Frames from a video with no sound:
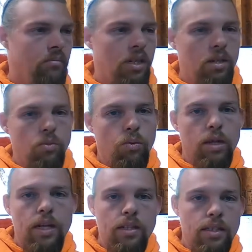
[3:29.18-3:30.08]
You know,
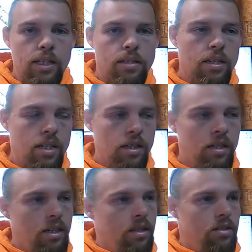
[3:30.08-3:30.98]
we're here in
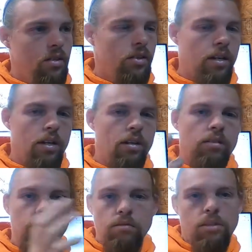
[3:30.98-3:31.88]
Tennessee, so
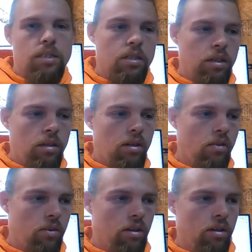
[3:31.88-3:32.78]
they're just a little
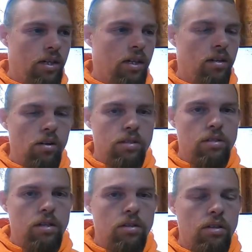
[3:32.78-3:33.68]
over in
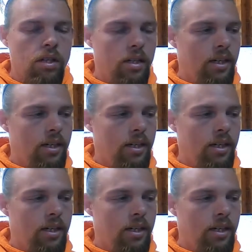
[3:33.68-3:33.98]
Arkansas.